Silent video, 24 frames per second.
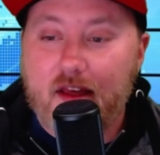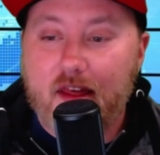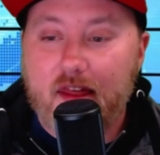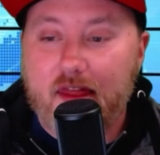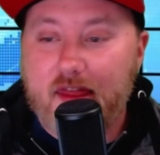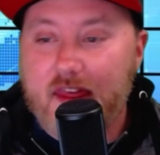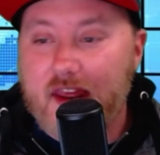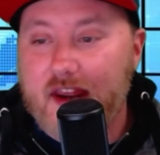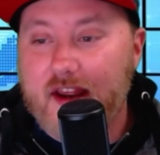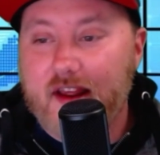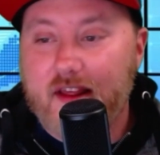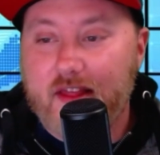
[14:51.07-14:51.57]

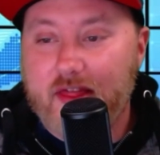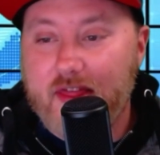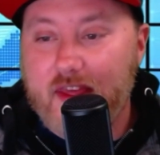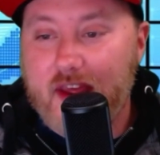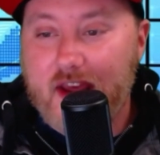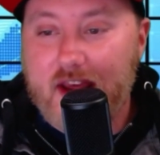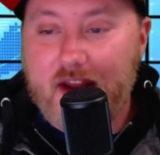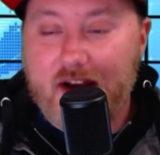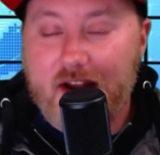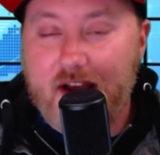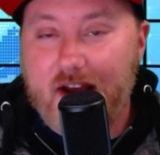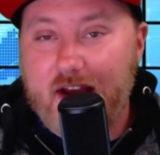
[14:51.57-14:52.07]
think
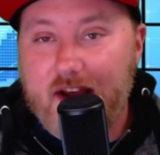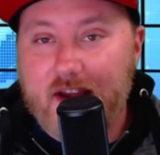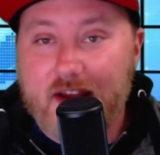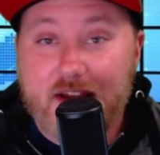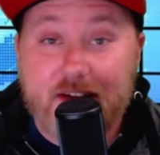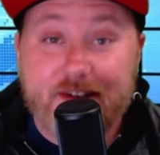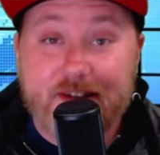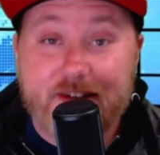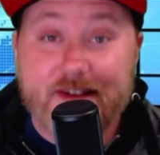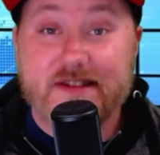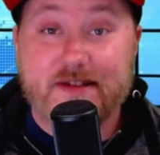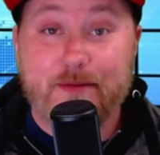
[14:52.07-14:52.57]
that it
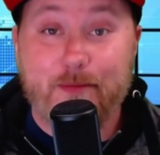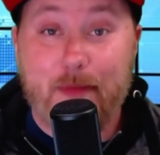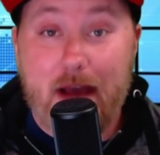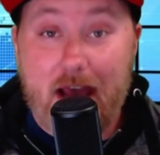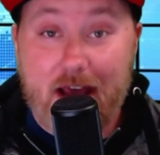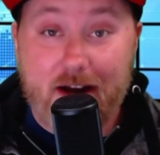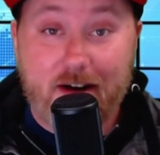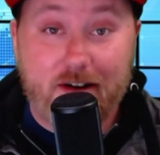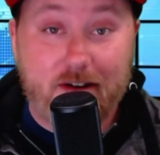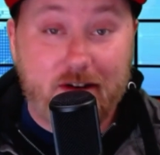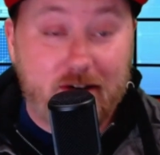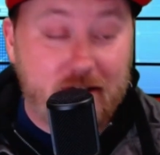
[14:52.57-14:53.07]
doesn't
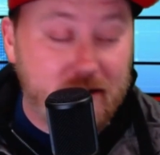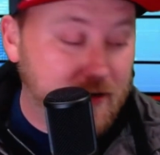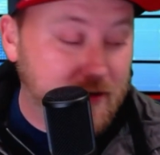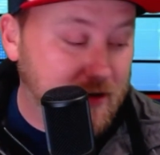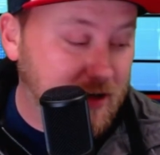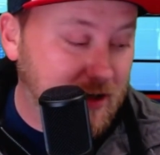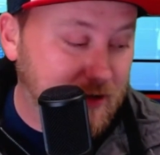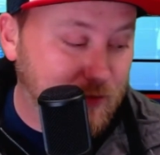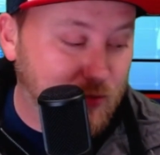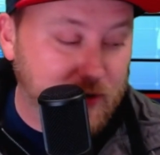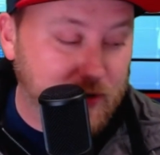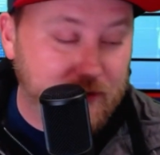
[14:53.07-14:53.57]
matter
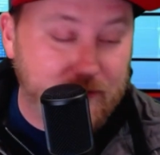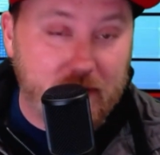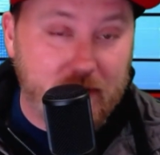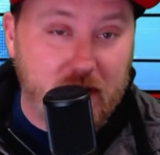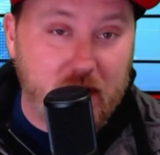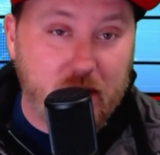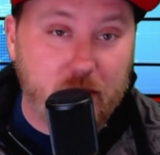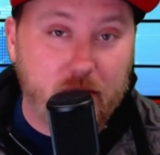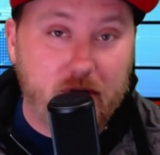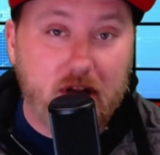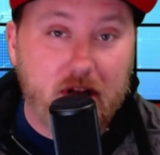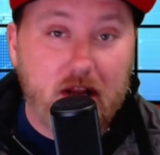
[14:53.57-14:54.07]
if we
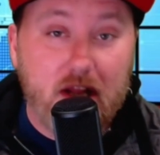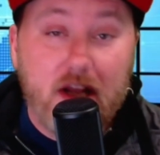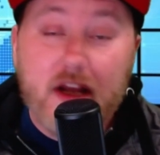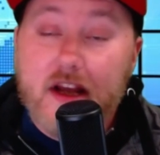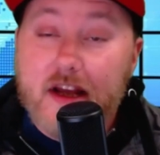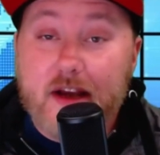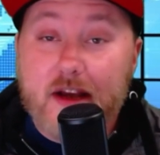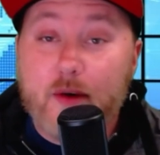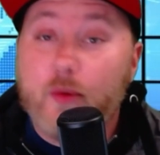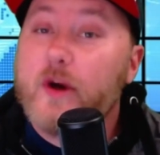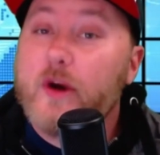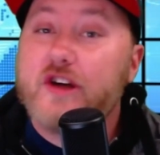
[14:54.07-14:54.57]
vote,
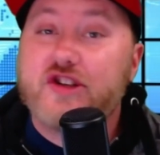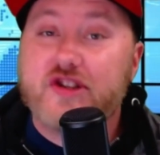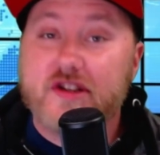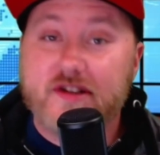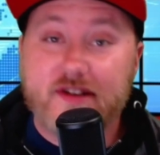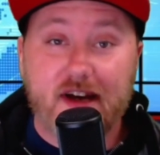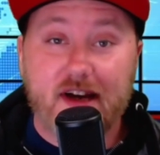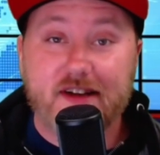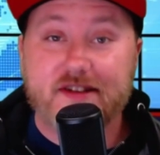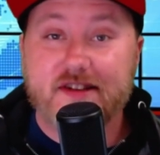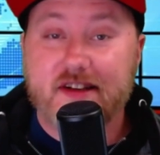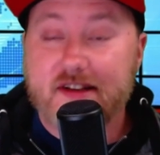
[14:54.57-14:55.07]
in which it
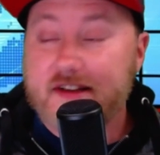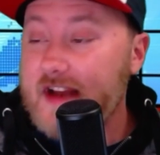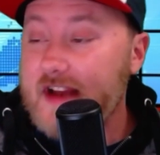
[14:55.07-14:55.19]
doesn't.